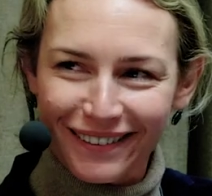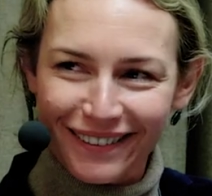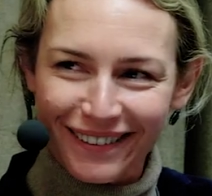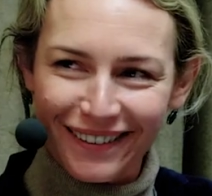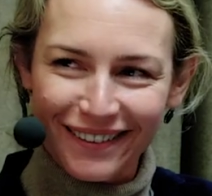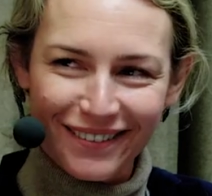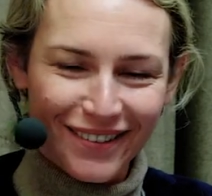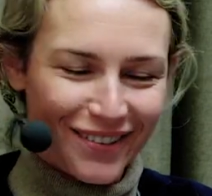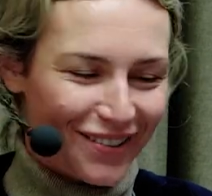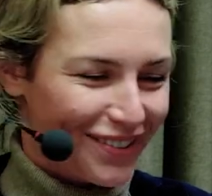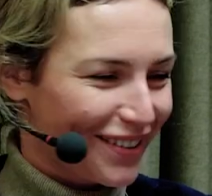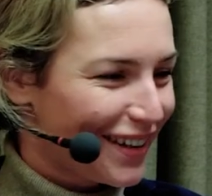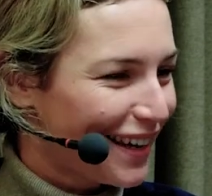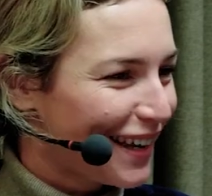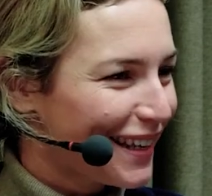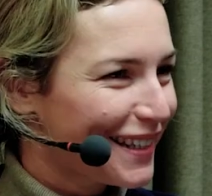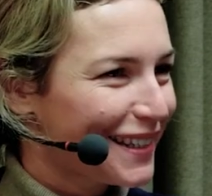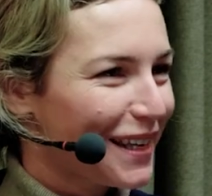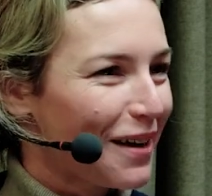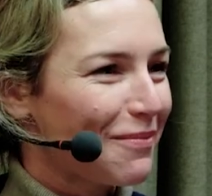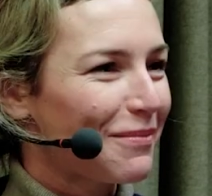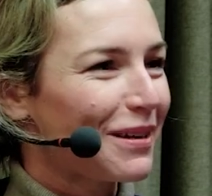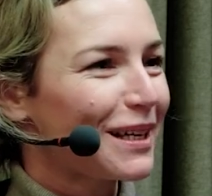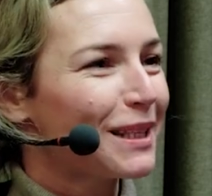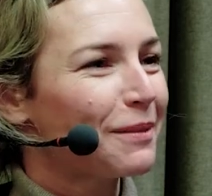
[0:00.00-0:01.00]
and she had
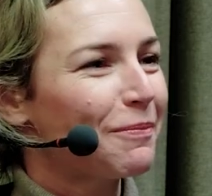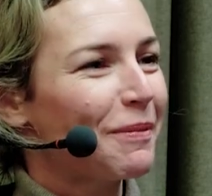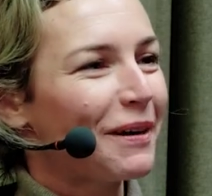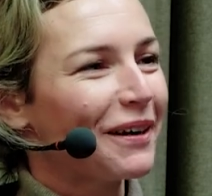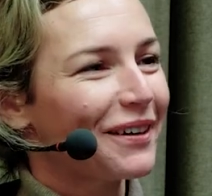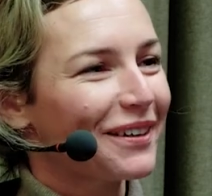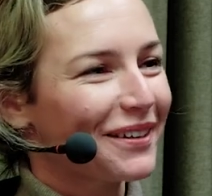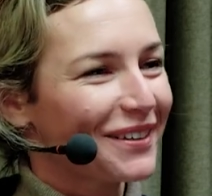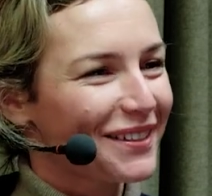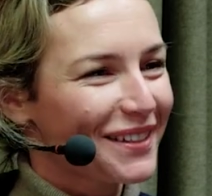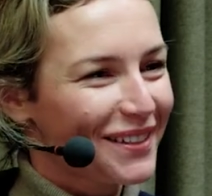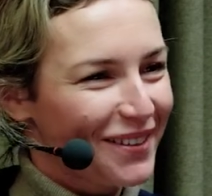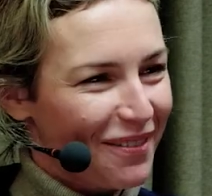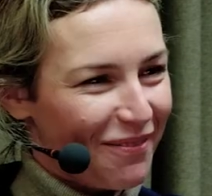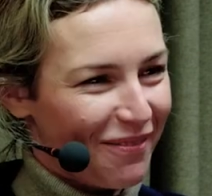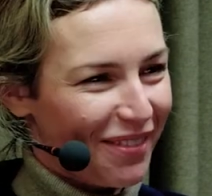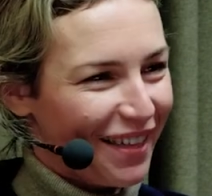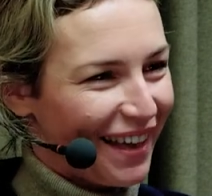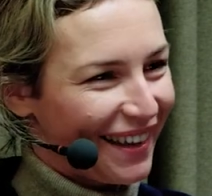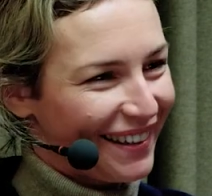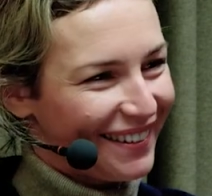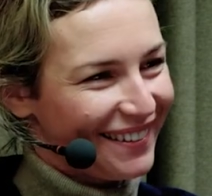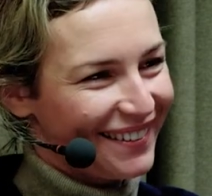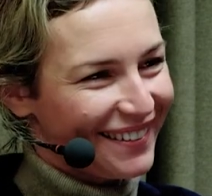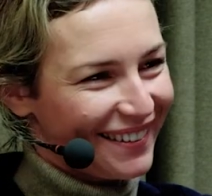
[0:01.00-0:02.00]
some experience of
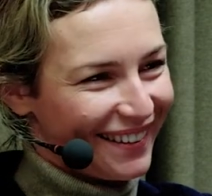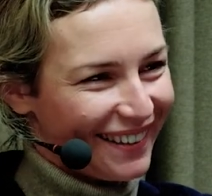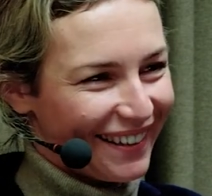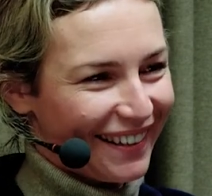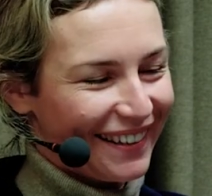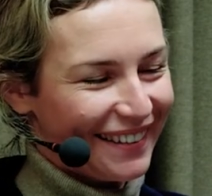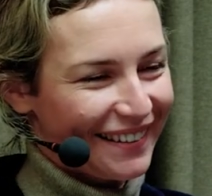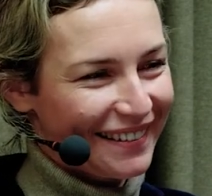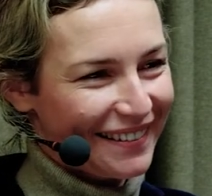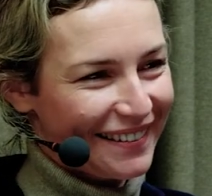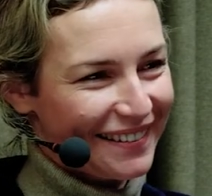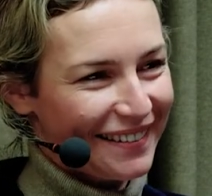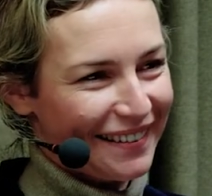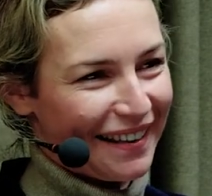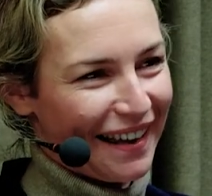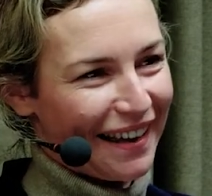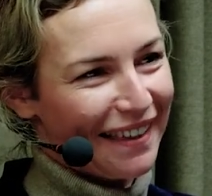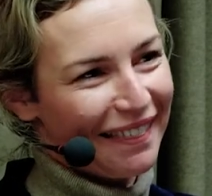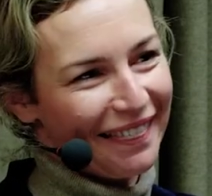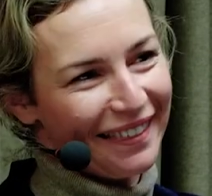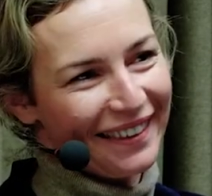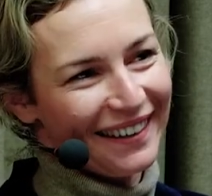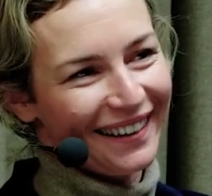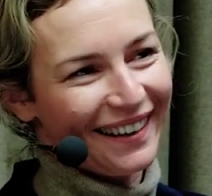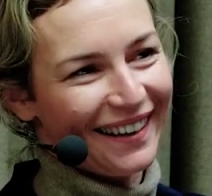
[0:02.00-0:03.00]
that, and I
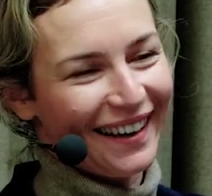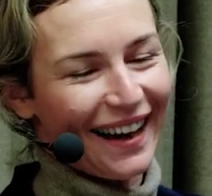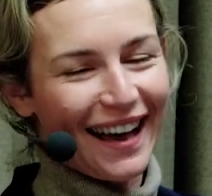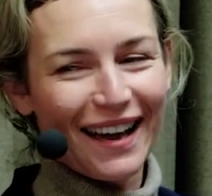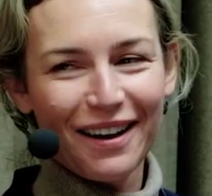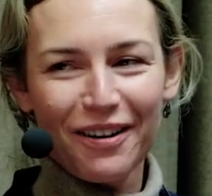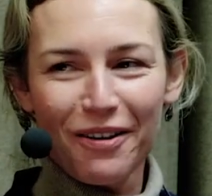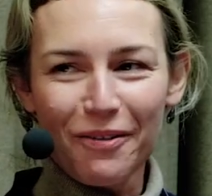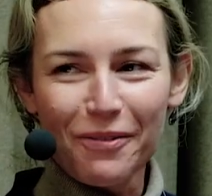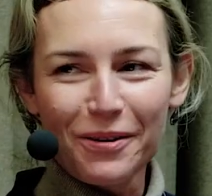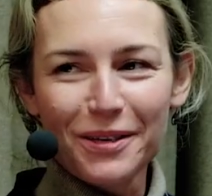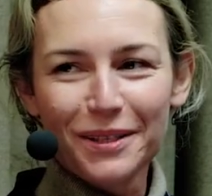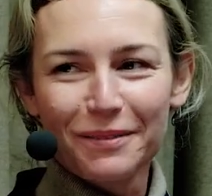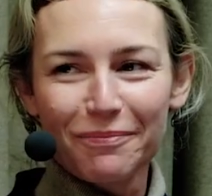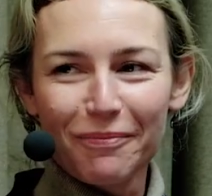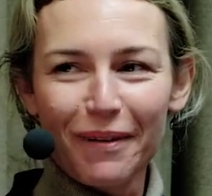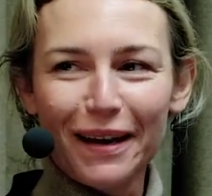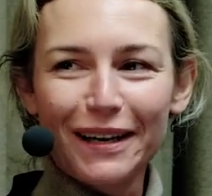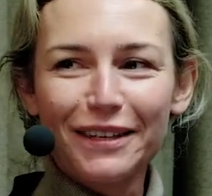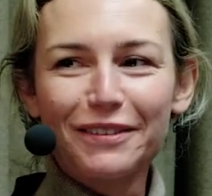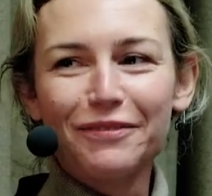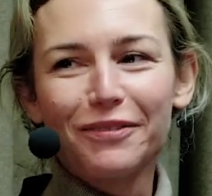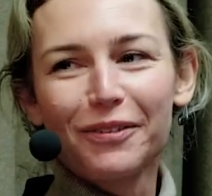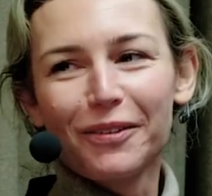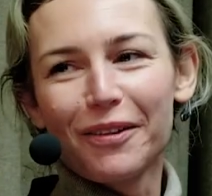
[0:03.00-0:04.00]
think I always
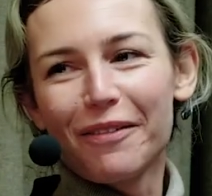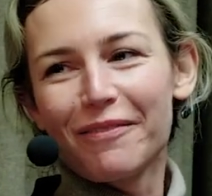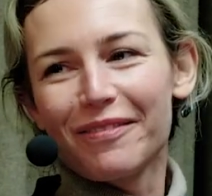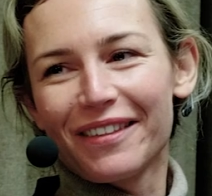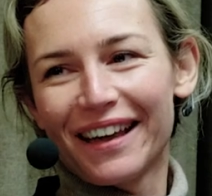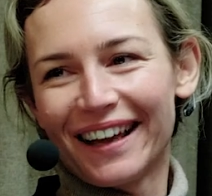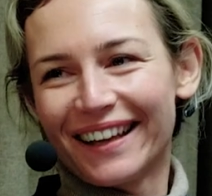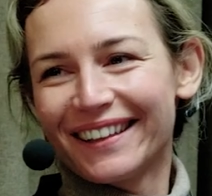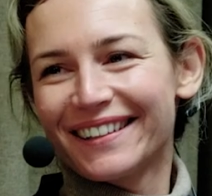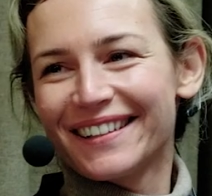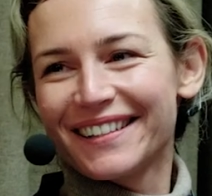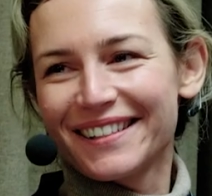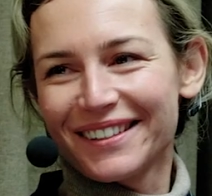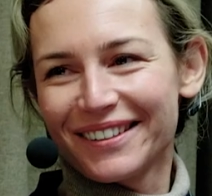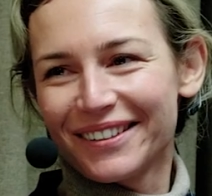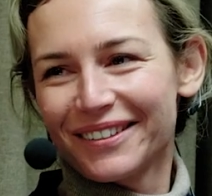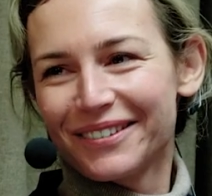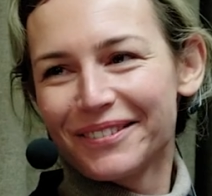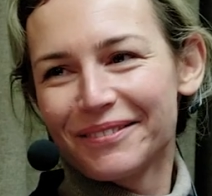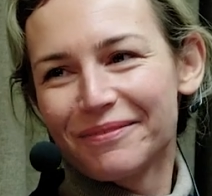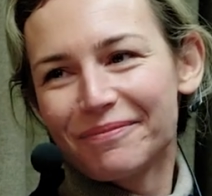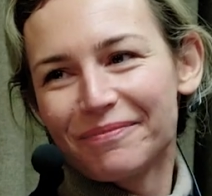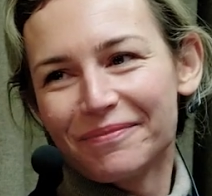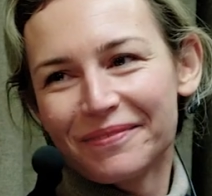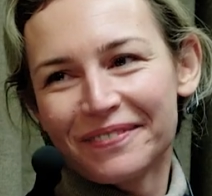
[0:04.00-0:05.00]
mindful of that,
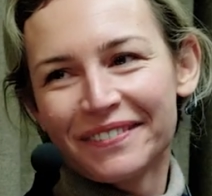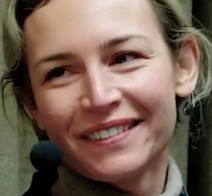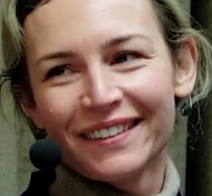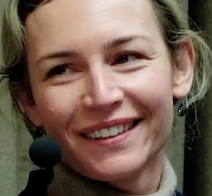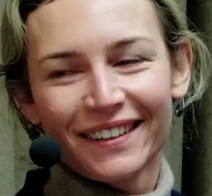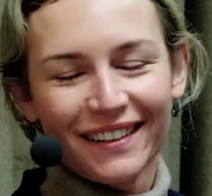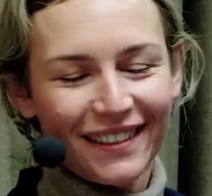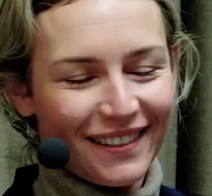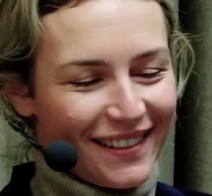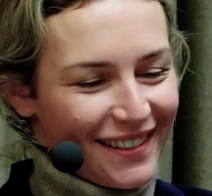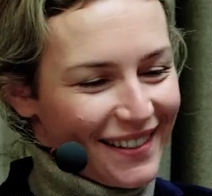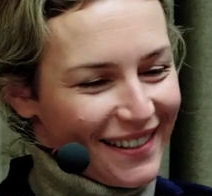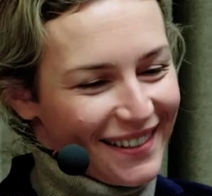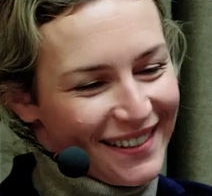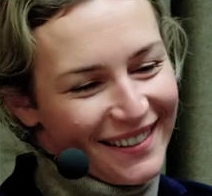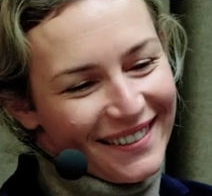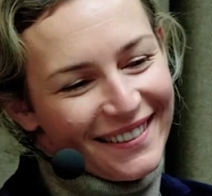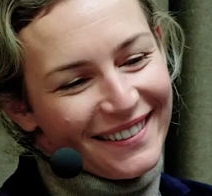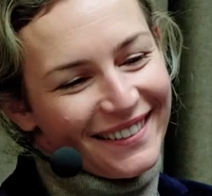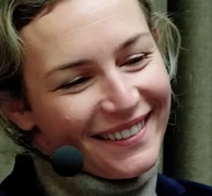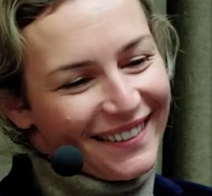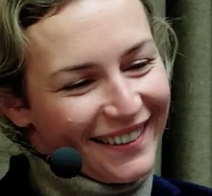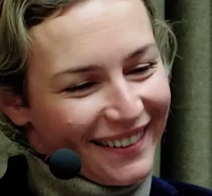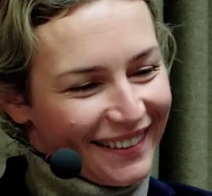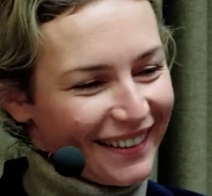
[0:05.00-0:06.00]
so it's
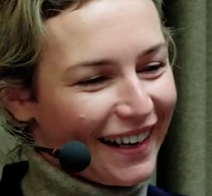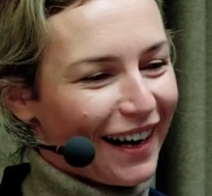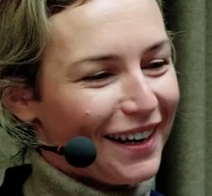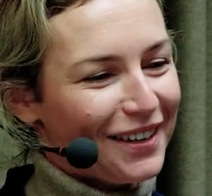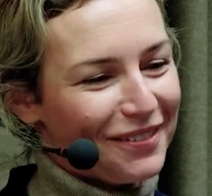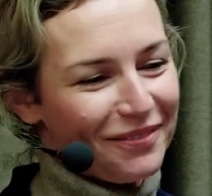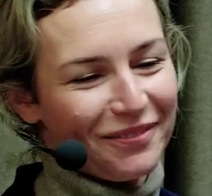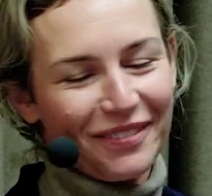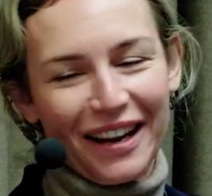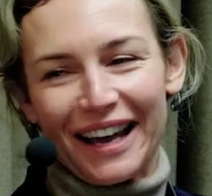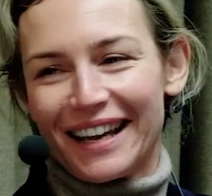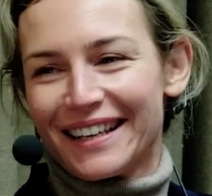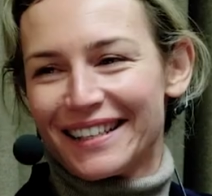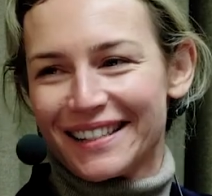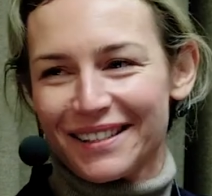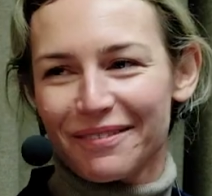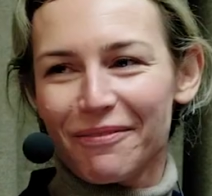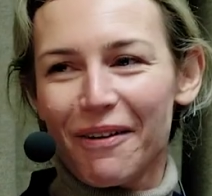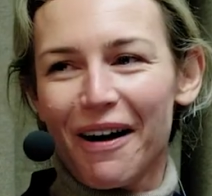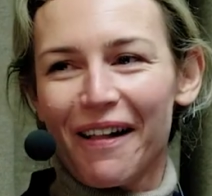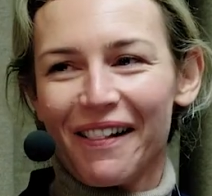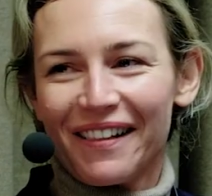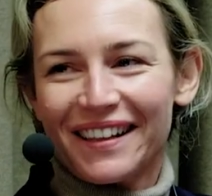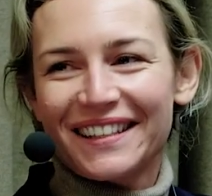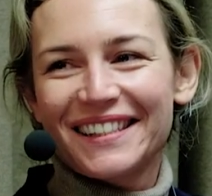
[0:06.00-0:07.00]
kind of nice
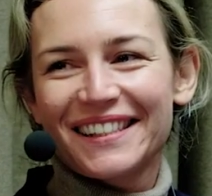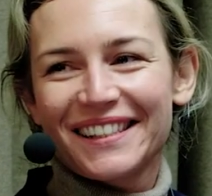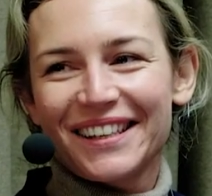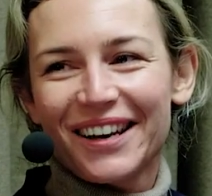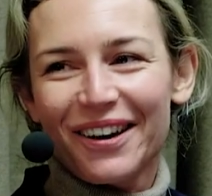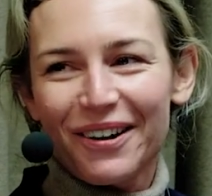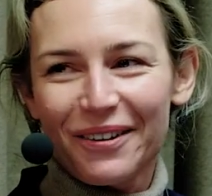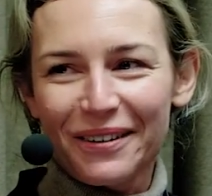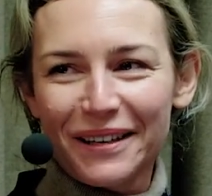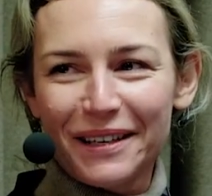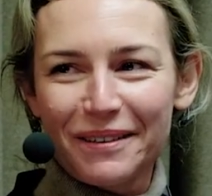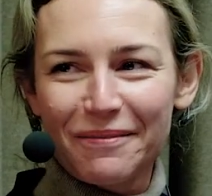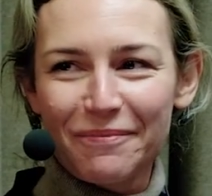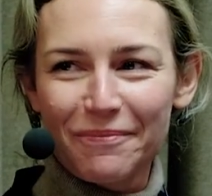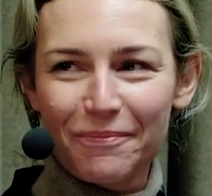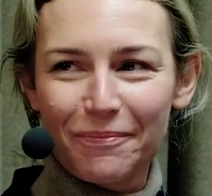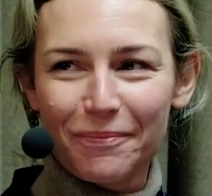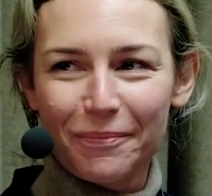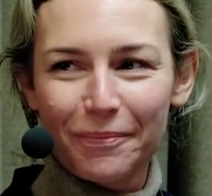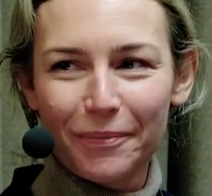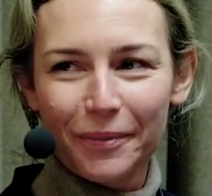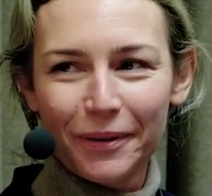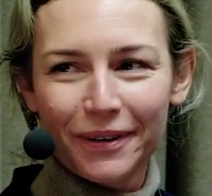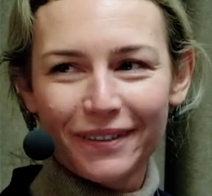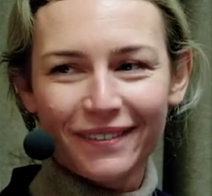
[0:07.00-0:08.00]
while it's going,
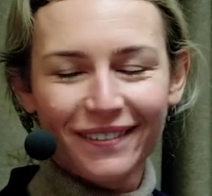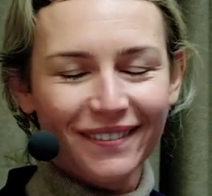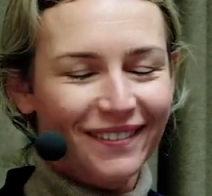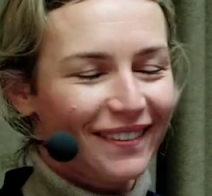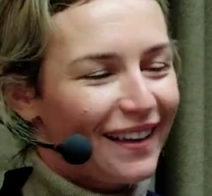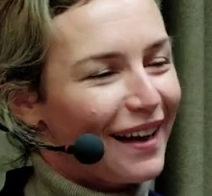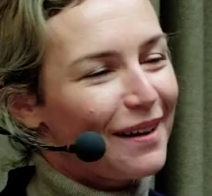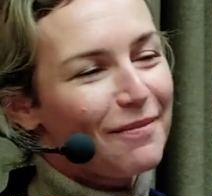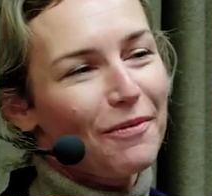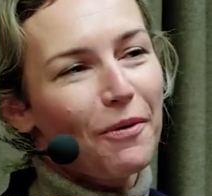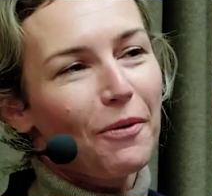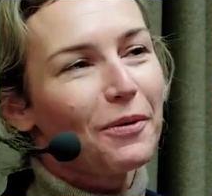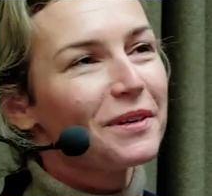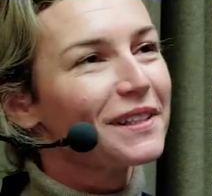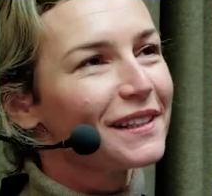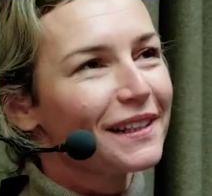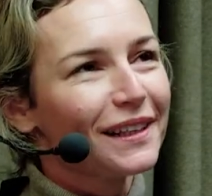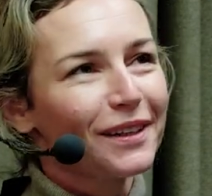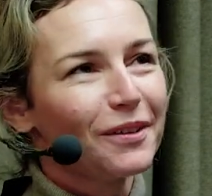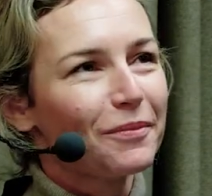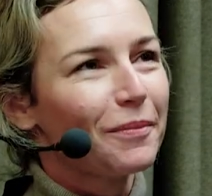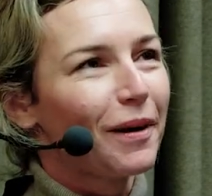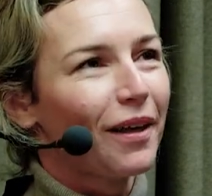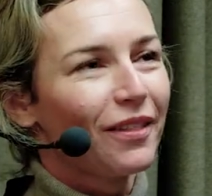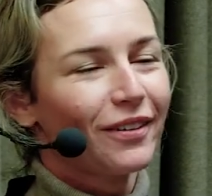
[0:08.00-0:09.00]
but I'm always
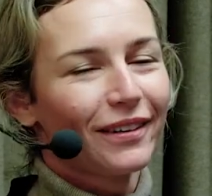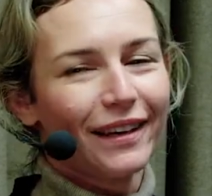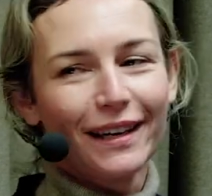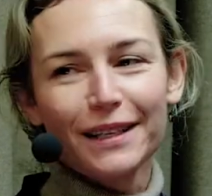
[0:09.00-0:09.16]
thinking about the